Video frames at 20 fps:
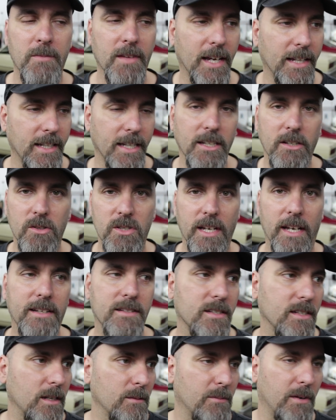And then you take
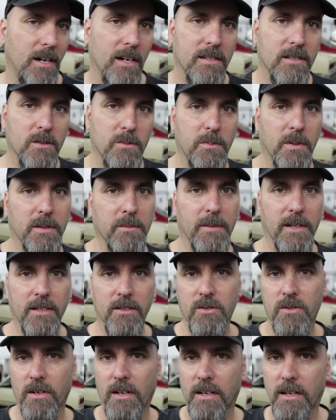said boxes, put them on
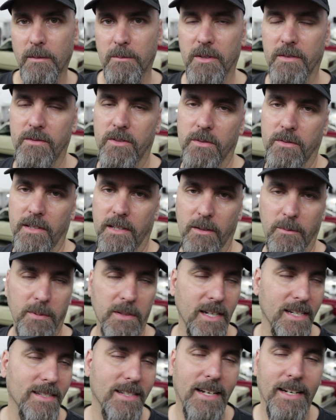a truck, and move to another
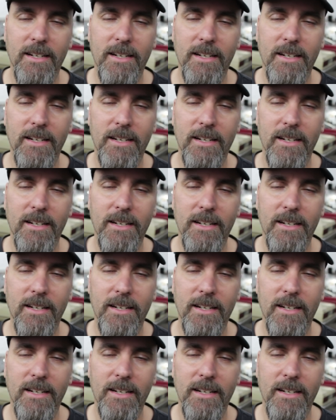place.